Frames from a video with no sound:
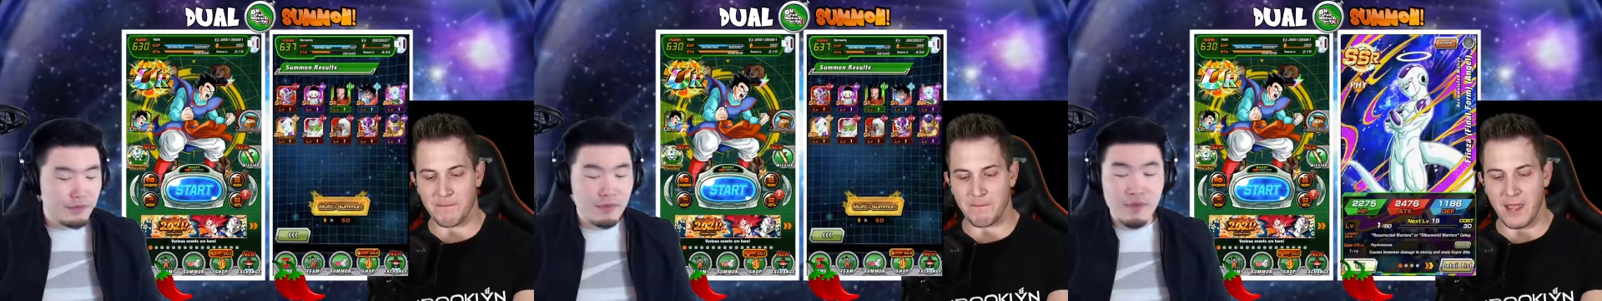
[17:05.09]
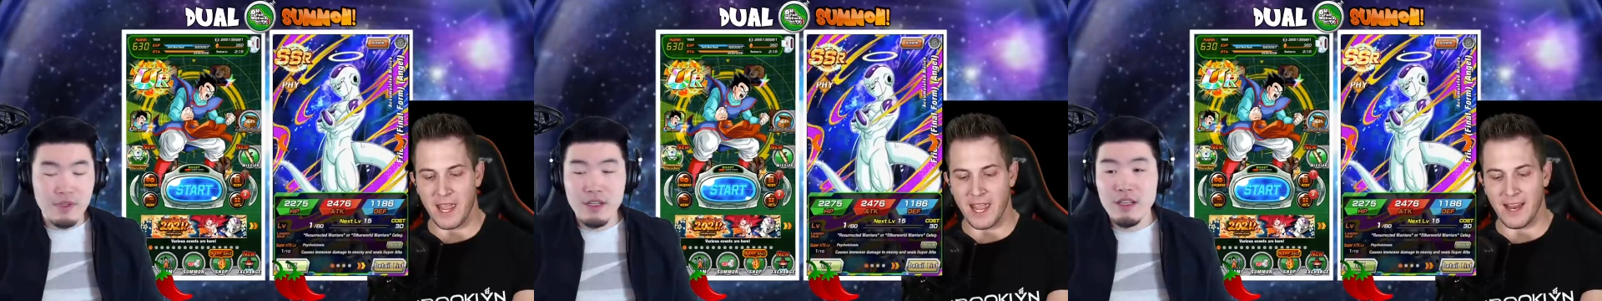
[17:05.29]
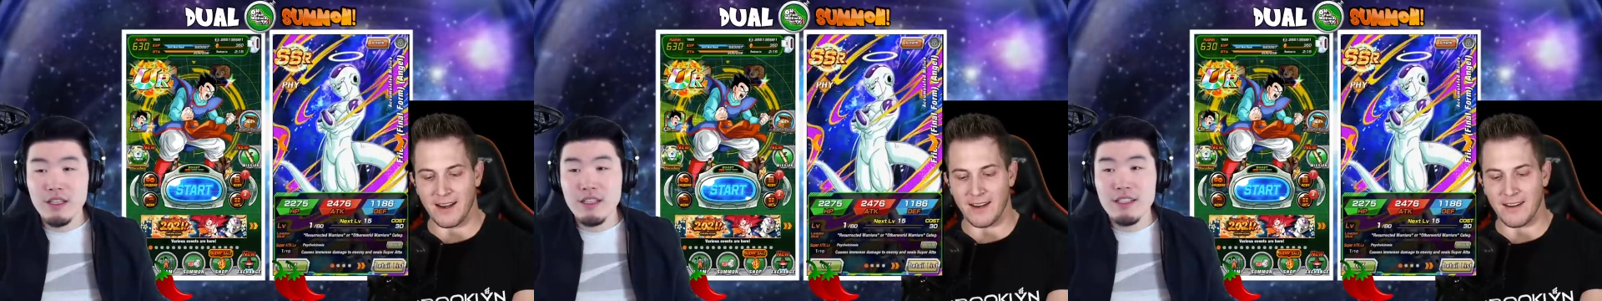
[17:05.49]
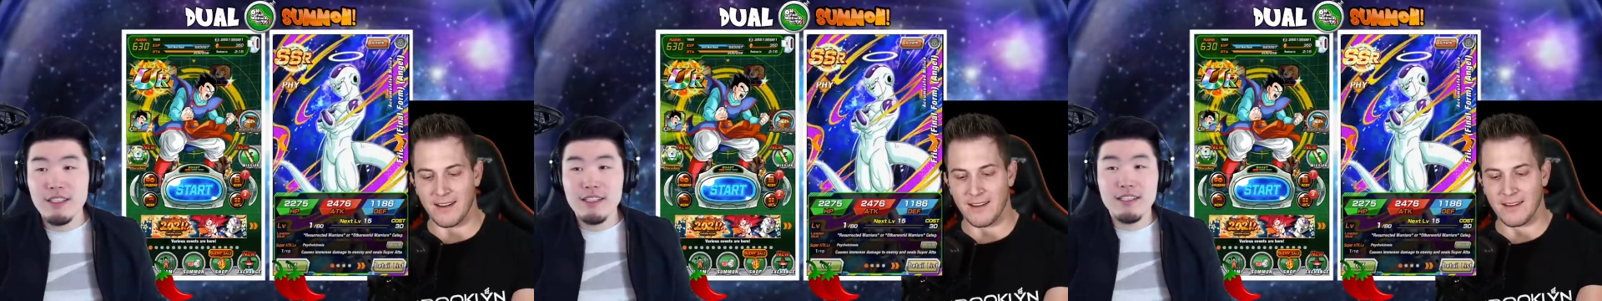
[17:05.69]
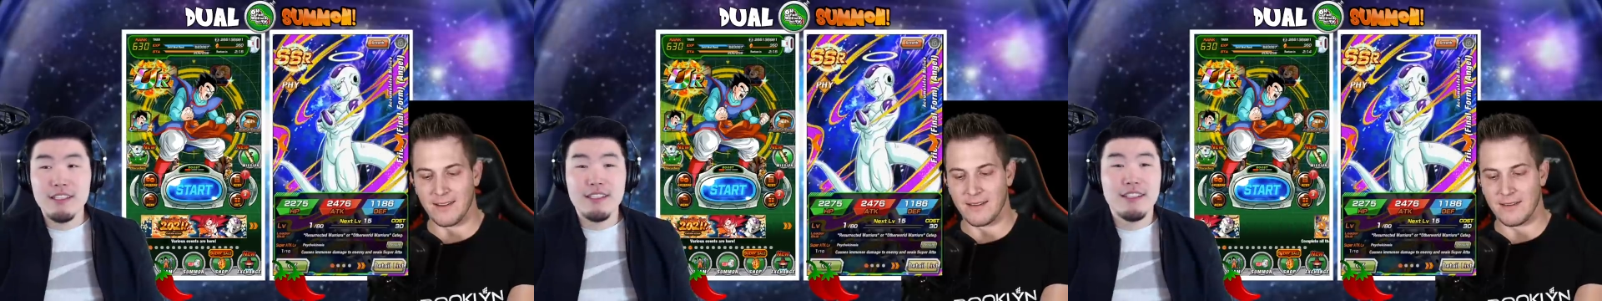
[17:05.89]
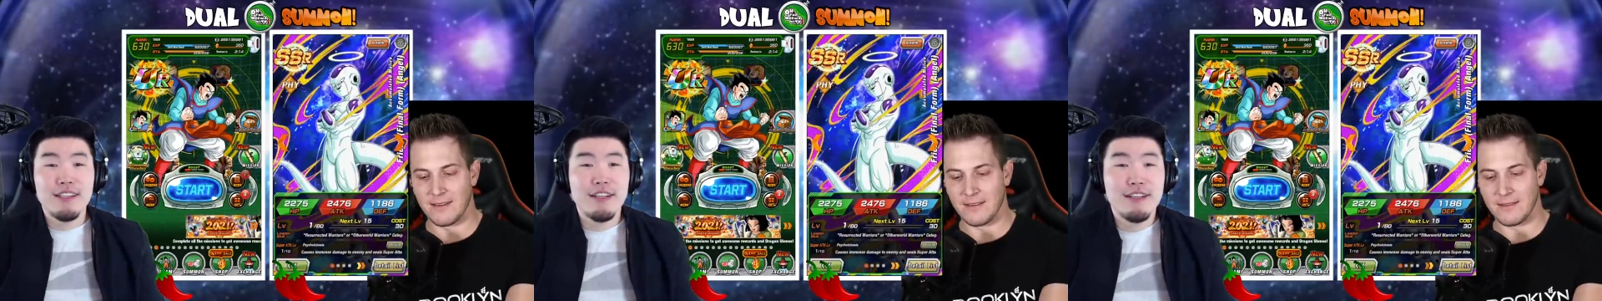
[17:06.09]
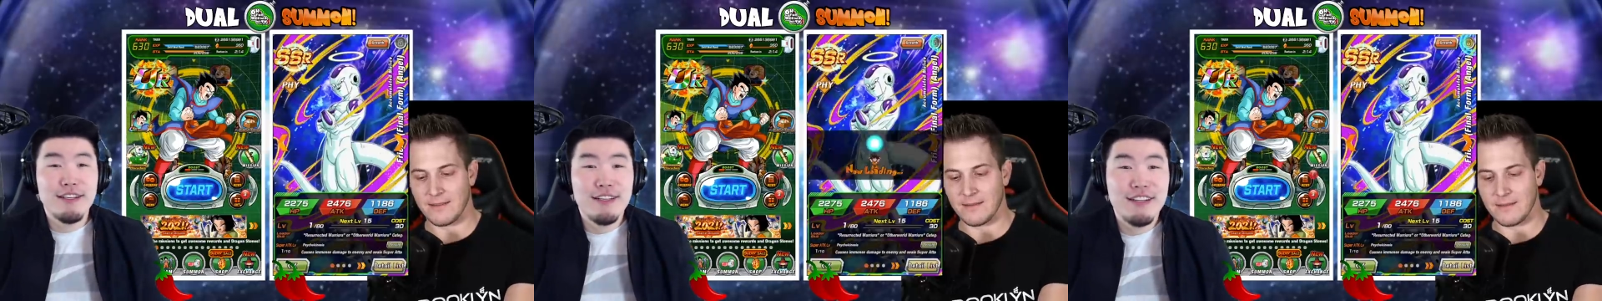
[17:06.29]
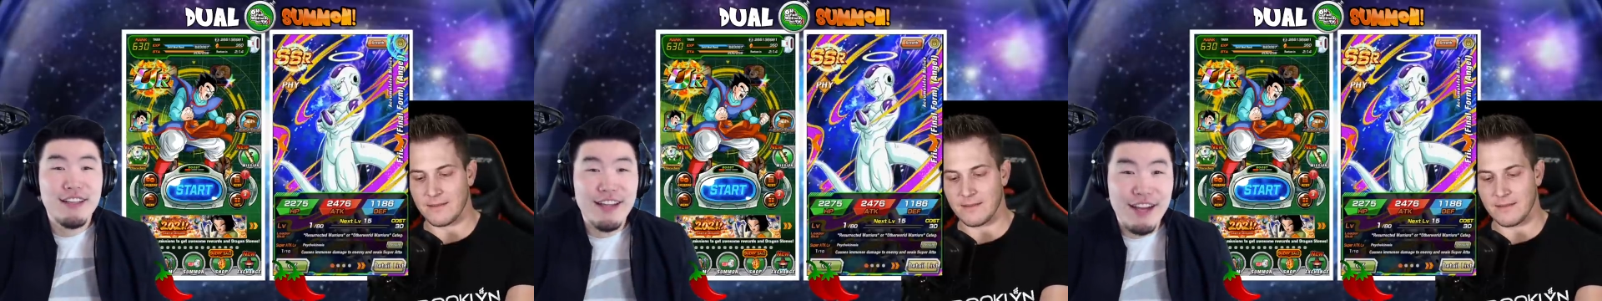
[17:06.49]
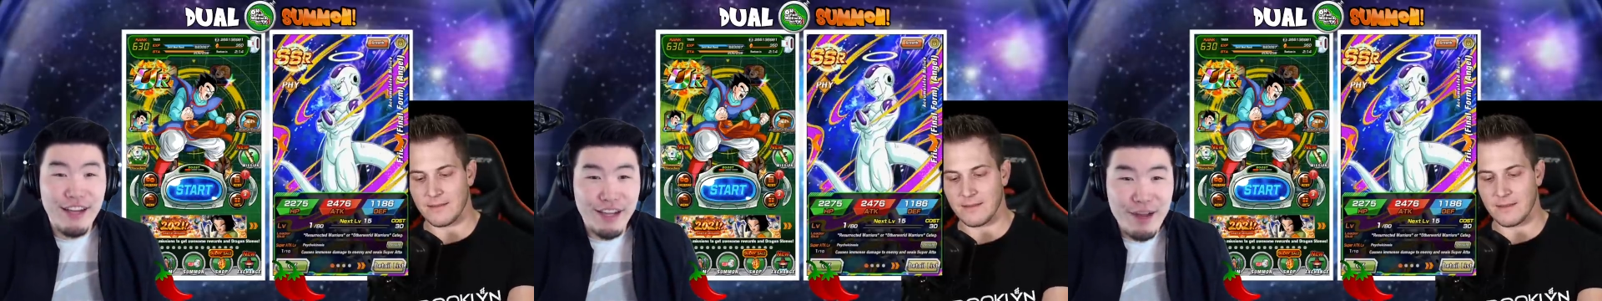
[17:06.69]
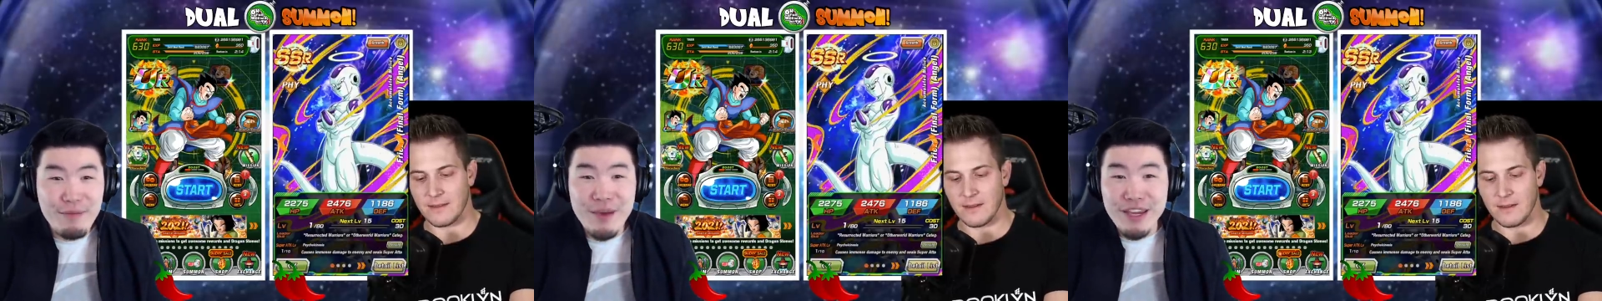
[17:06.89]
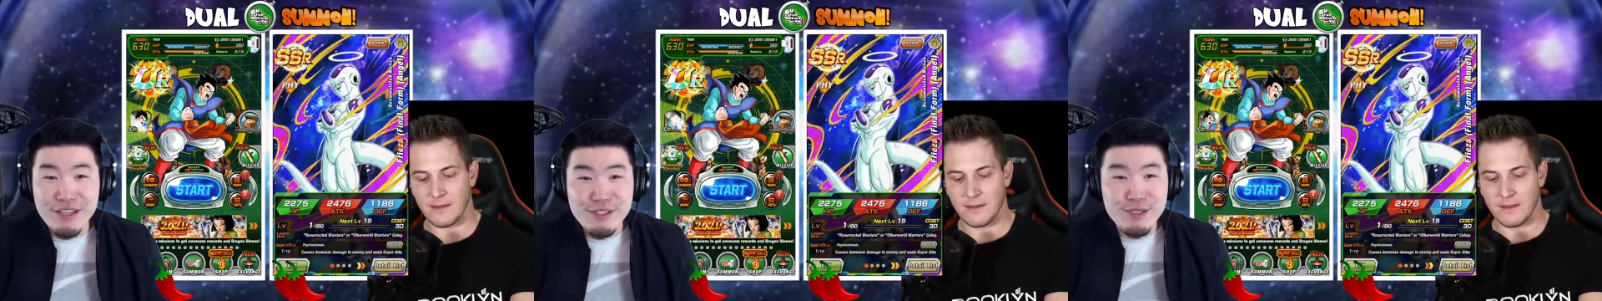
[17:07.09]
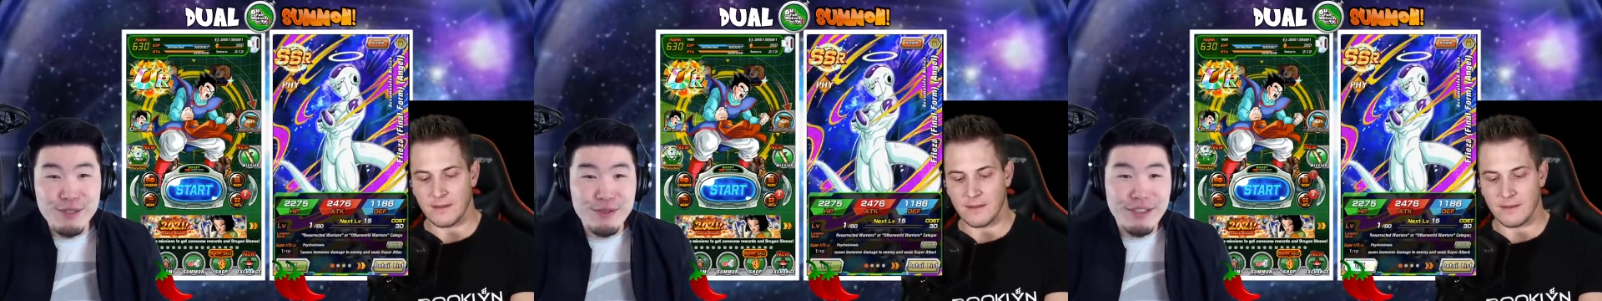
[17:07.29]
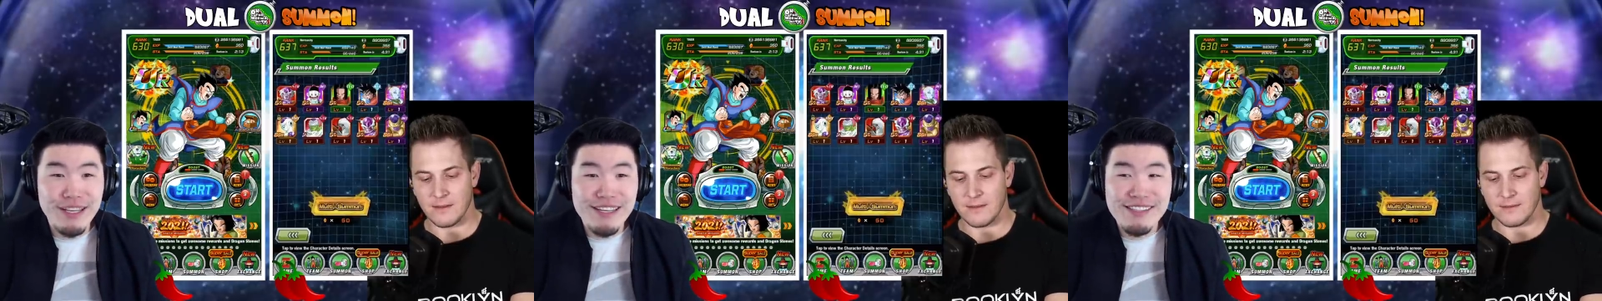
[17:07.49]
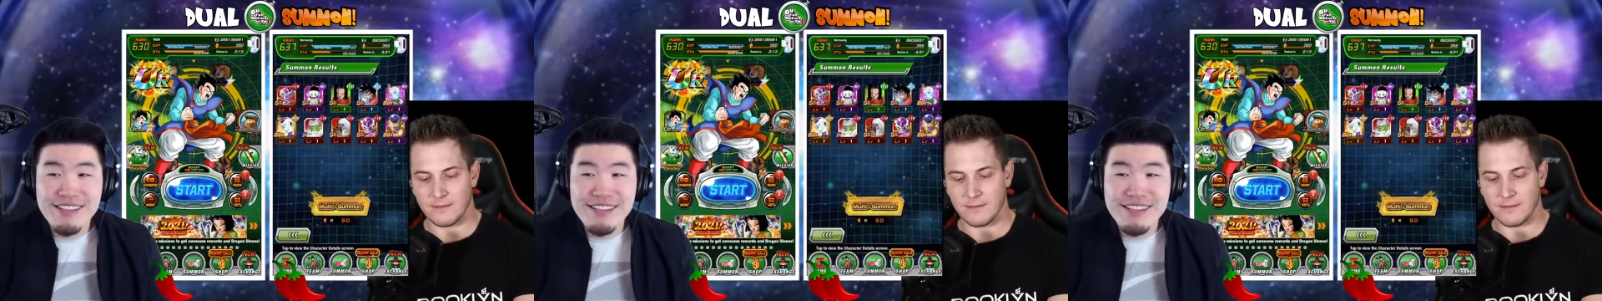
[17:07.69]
Speaker 1: the pain. And I got pain too. Yes.